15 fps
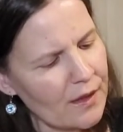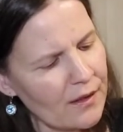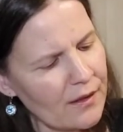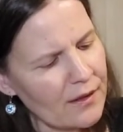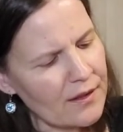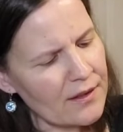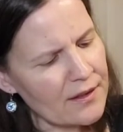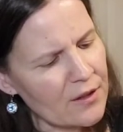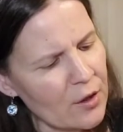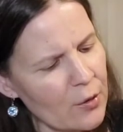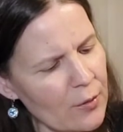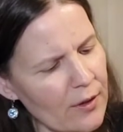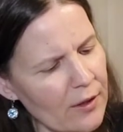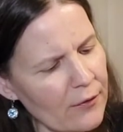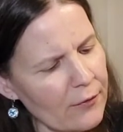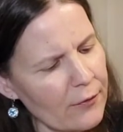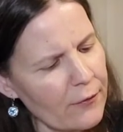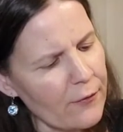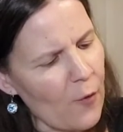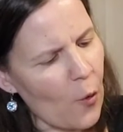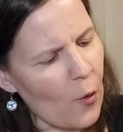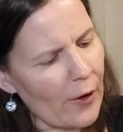I'm going to go with a
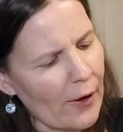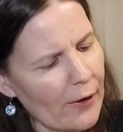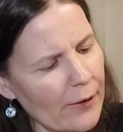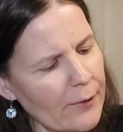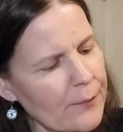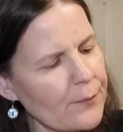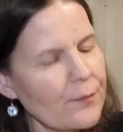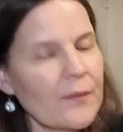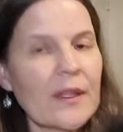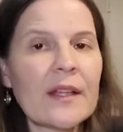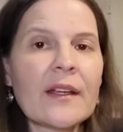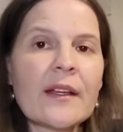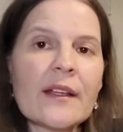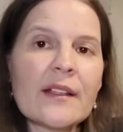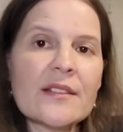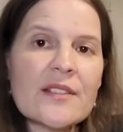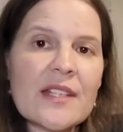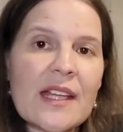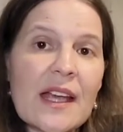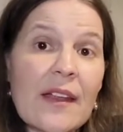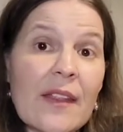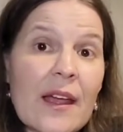four.
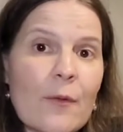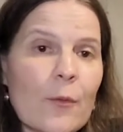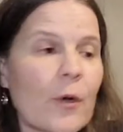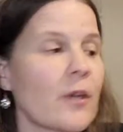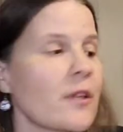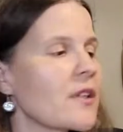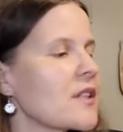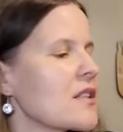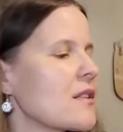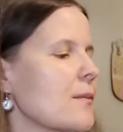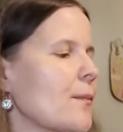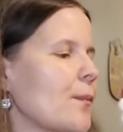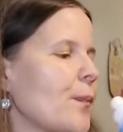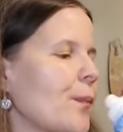See how that works.